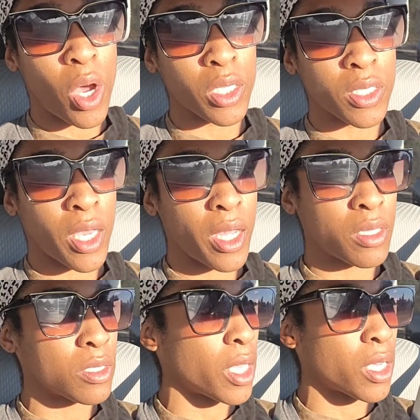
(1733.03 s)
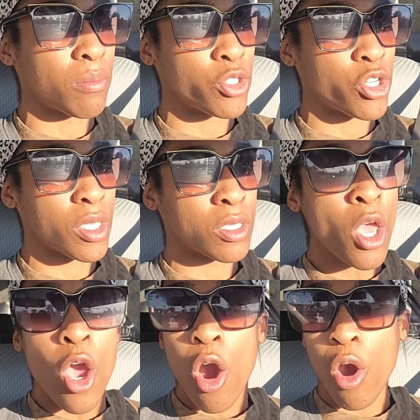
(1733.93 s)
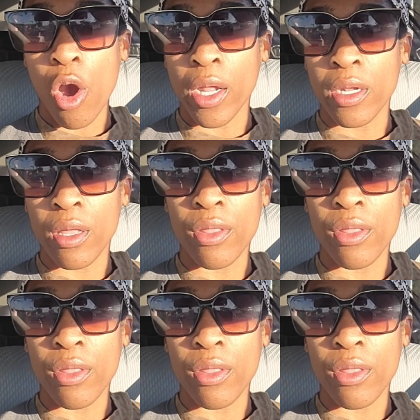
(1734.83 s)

Honestly, I had this like come to Jesus on